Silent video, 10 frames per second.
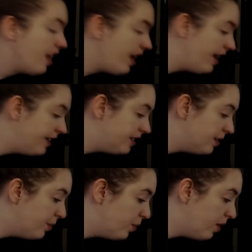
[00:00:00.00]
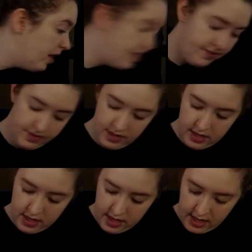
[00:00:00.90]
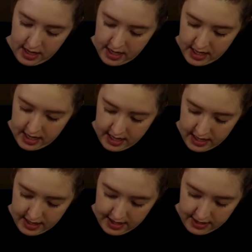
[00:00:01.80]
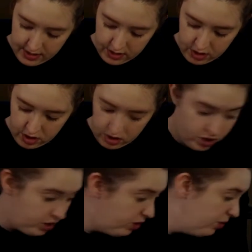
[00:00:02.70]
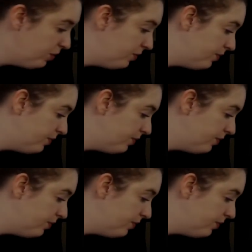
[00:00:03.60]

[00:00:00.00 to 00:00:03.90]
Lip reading: A sub 1 is 2.